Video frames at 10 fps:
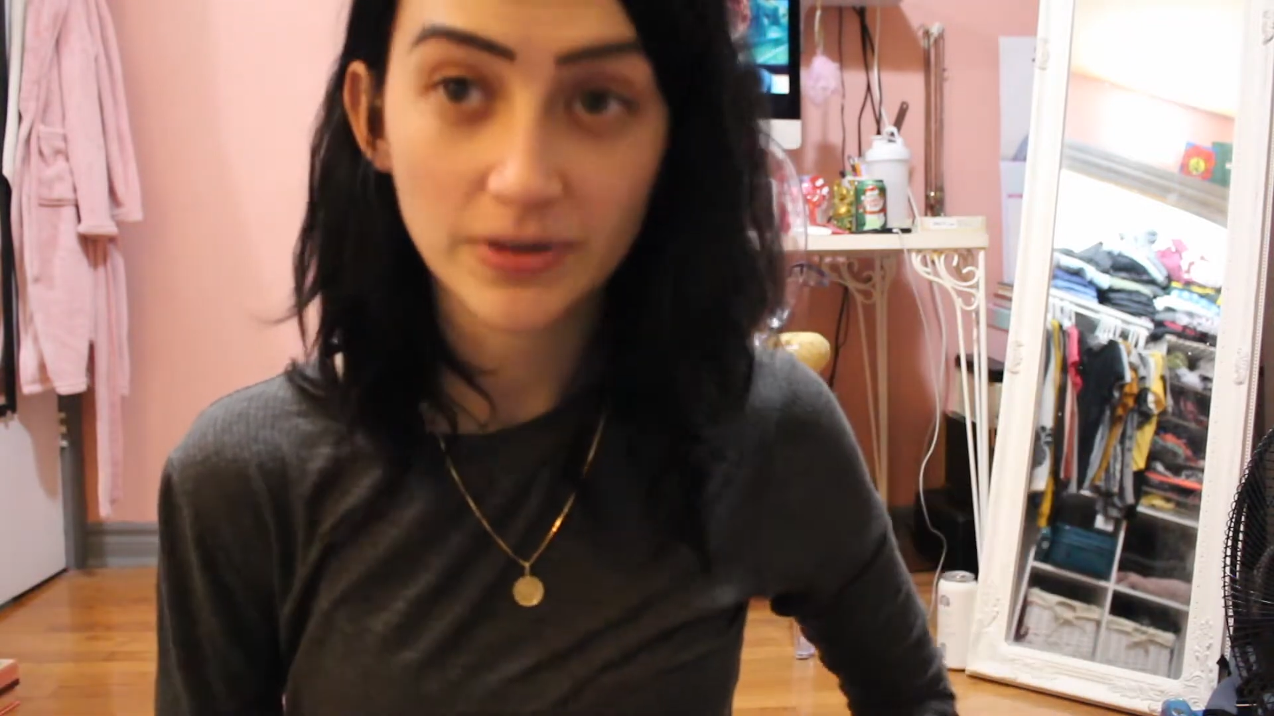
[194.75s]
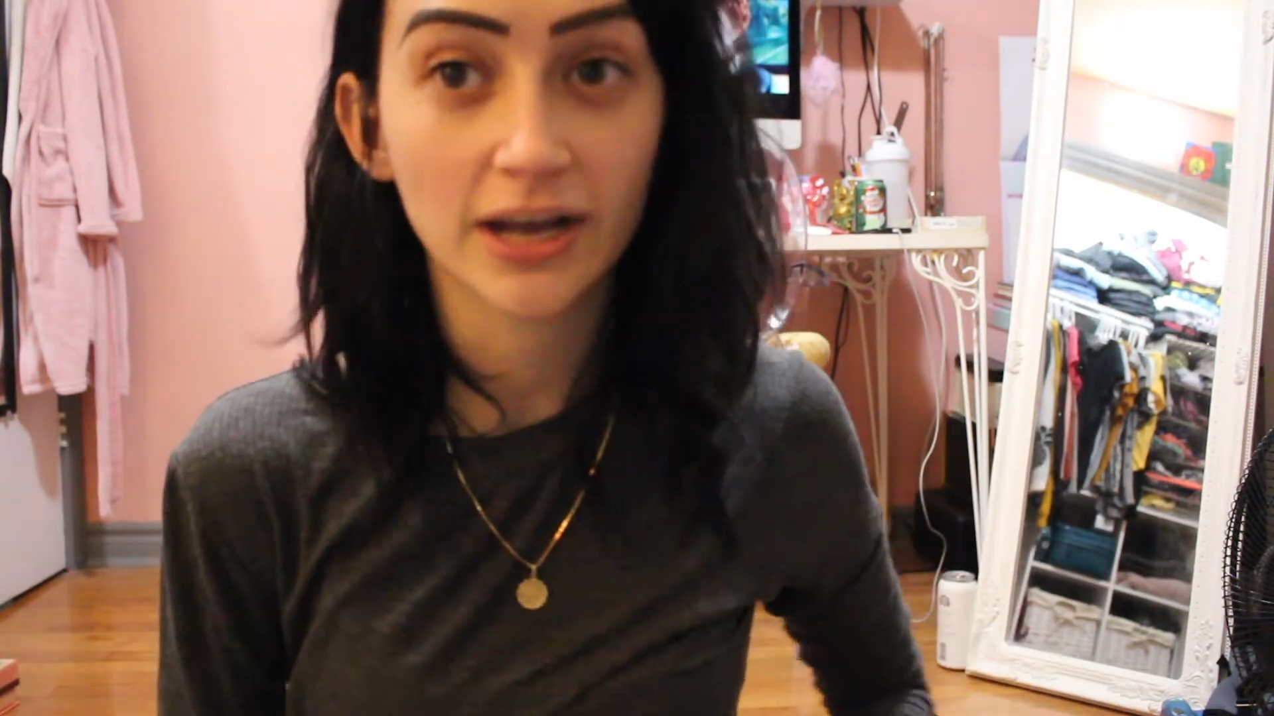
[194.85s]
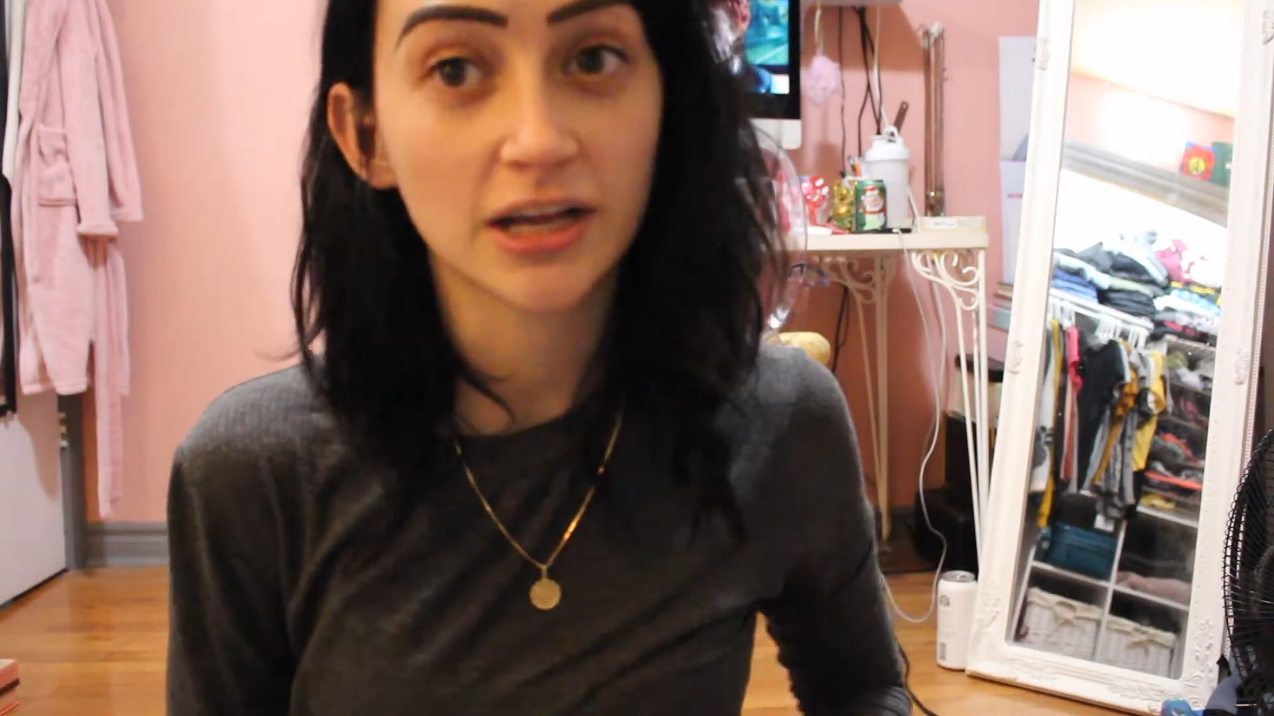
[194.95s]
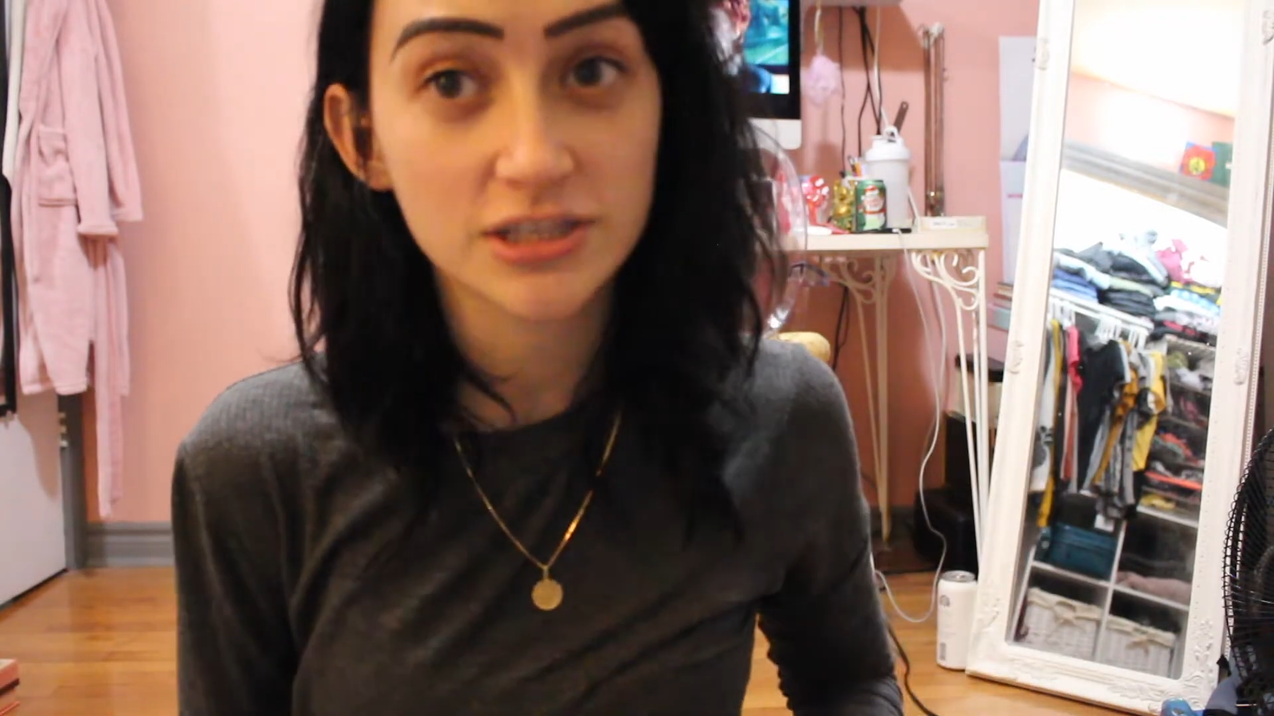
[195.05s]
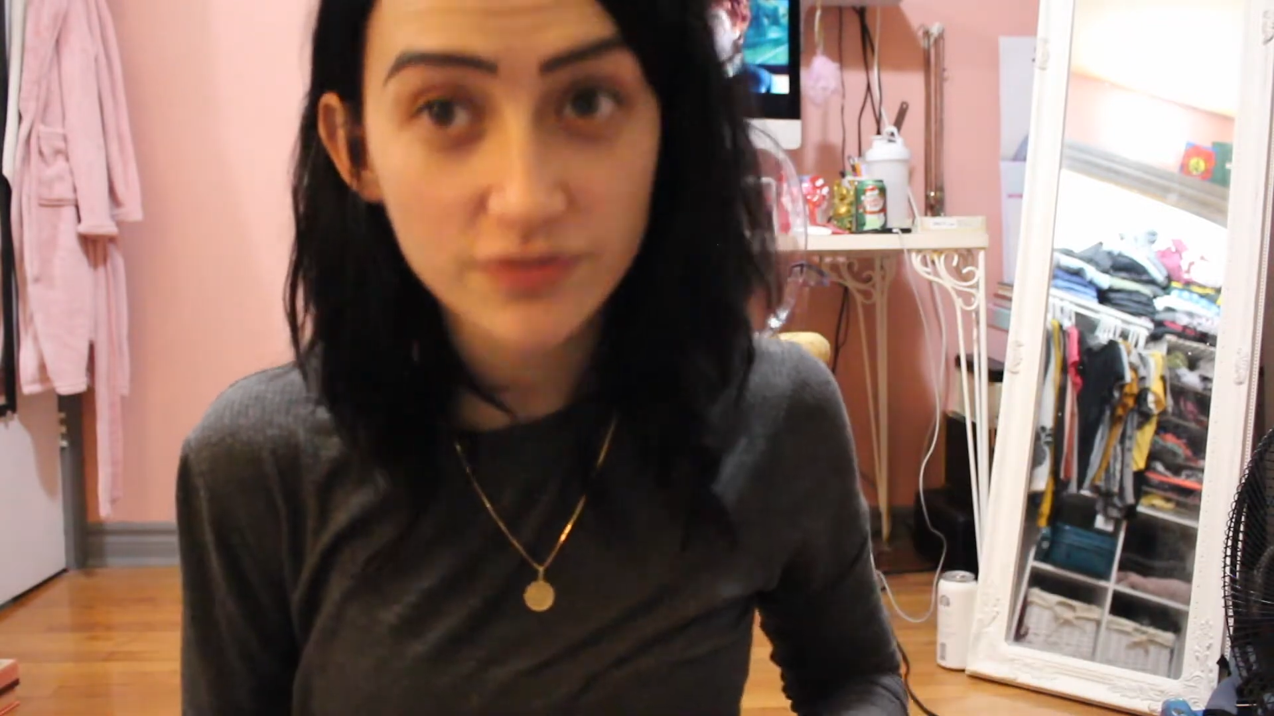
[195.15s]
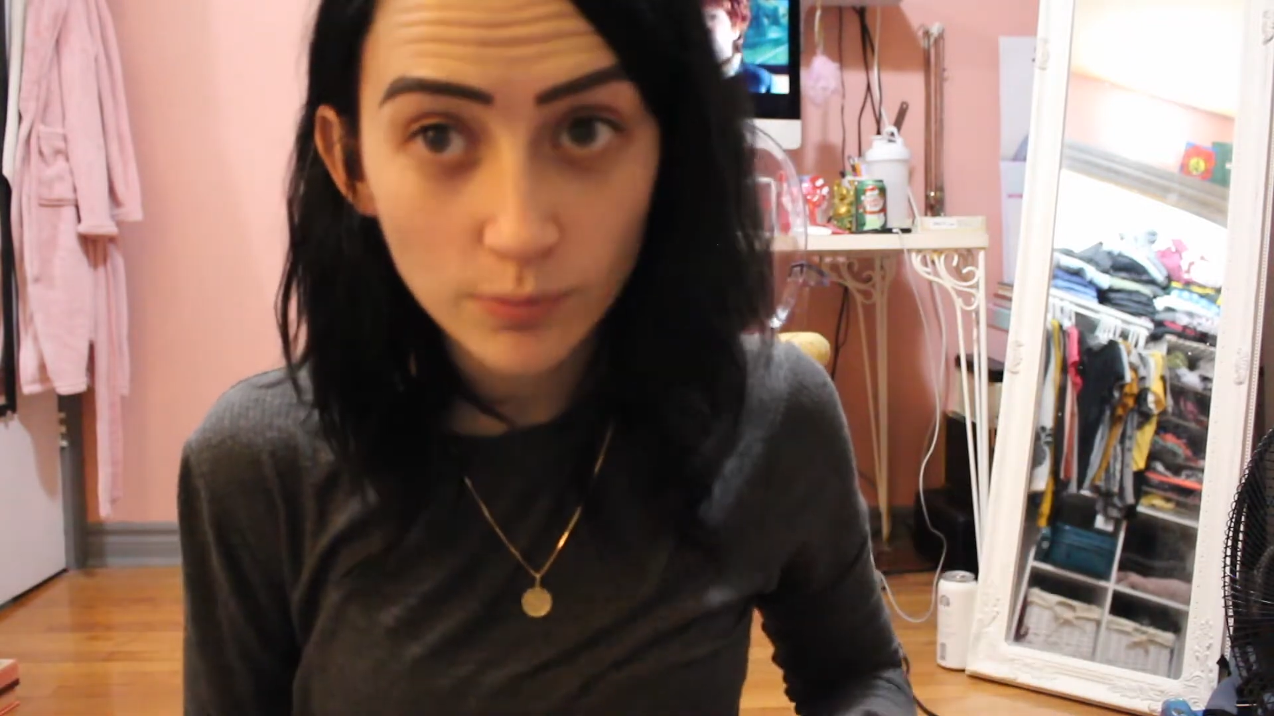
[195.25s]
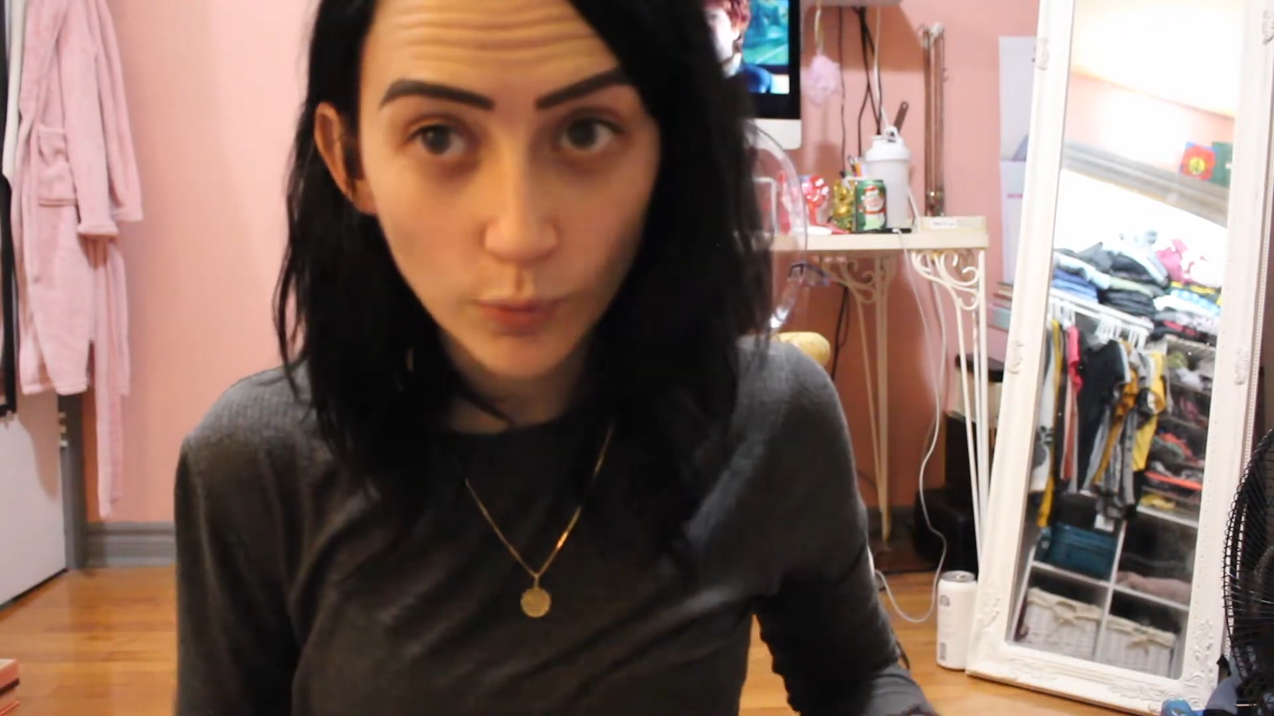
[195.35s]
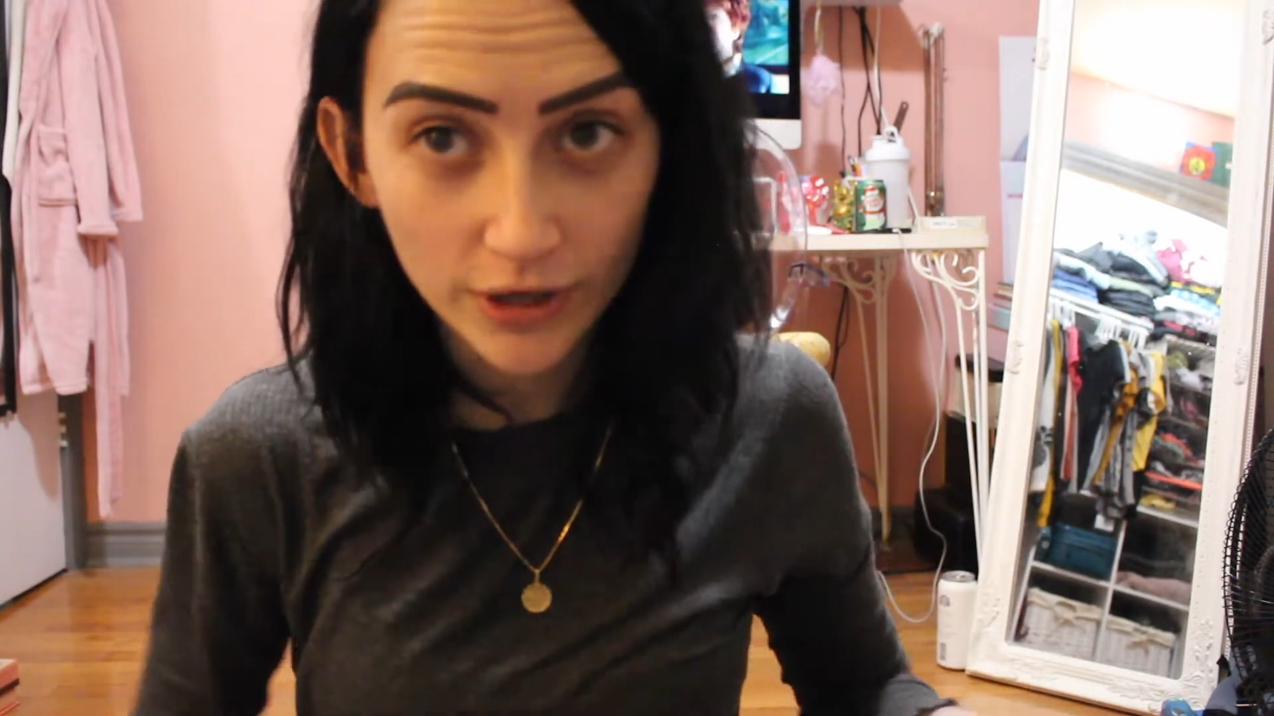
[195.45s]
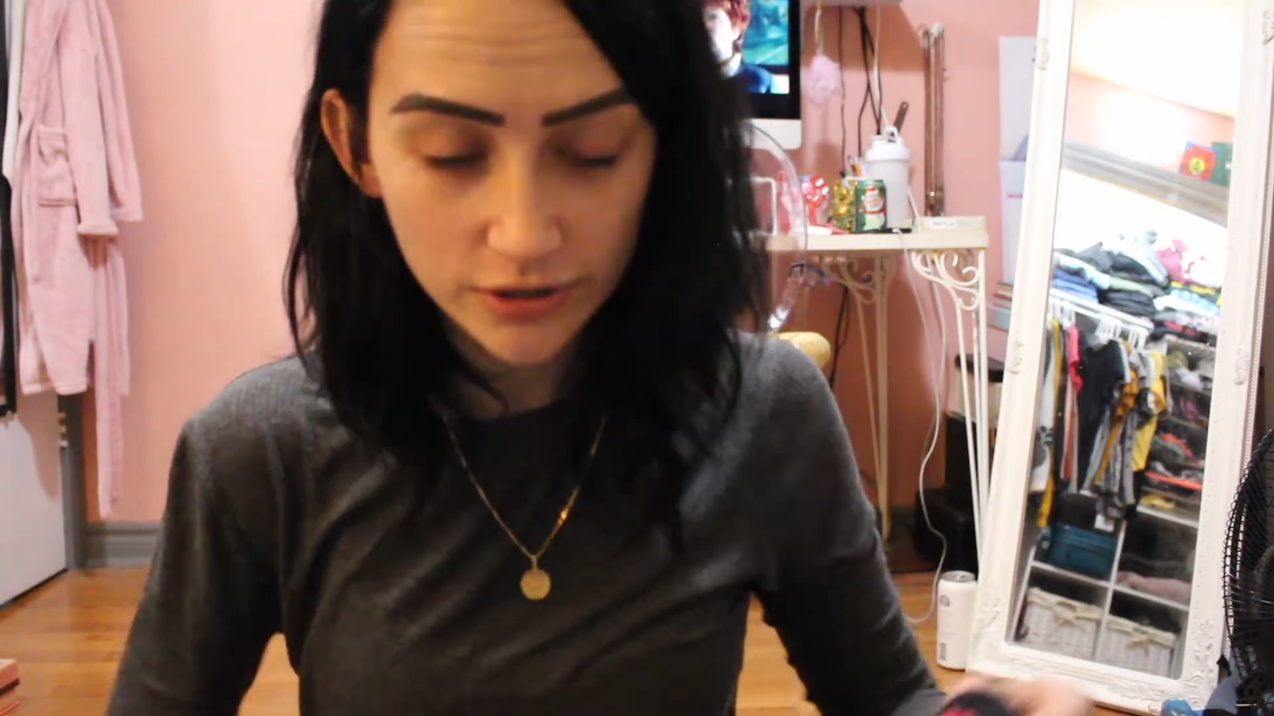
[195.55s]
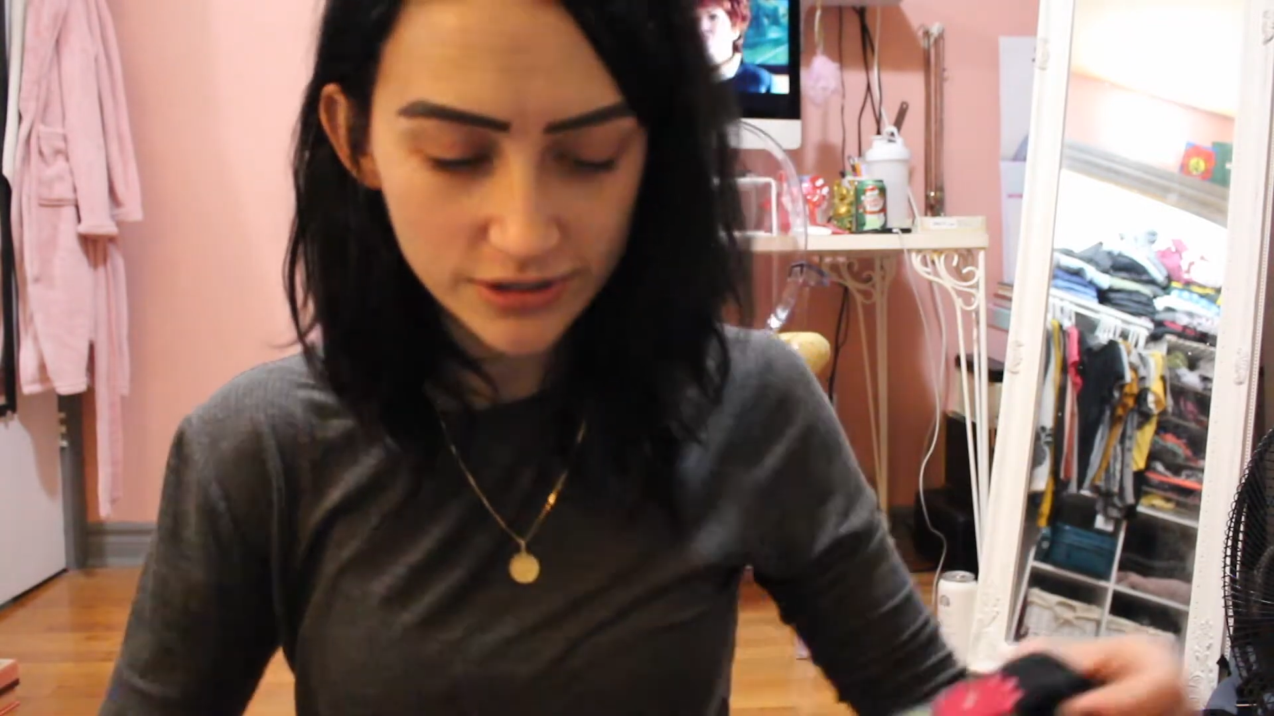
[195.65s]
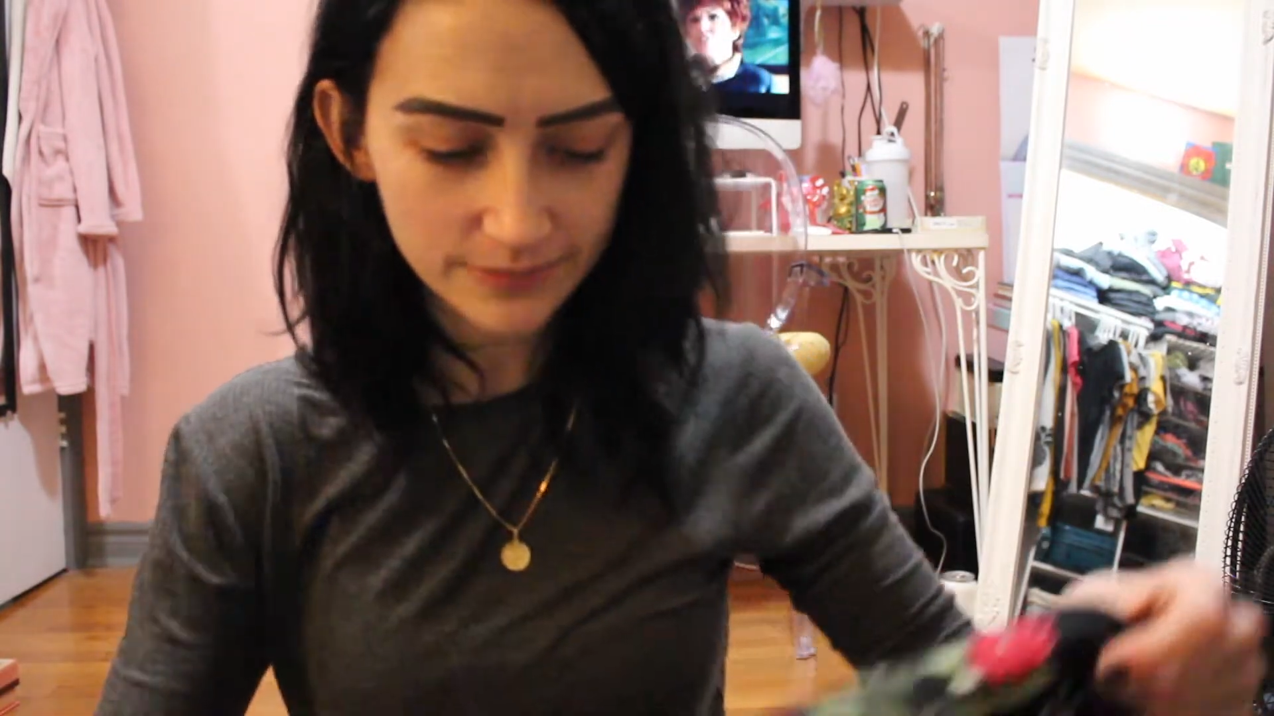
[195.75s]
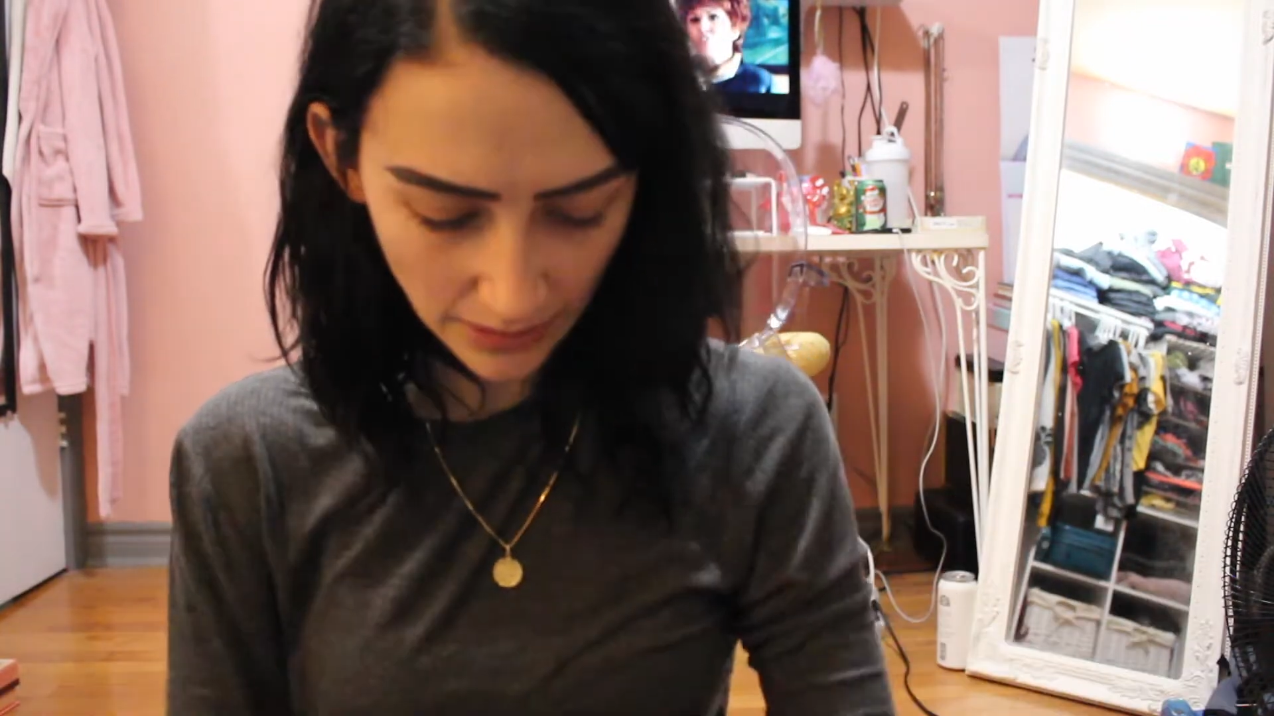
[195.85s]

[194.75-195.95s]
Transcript: I got this from Winners.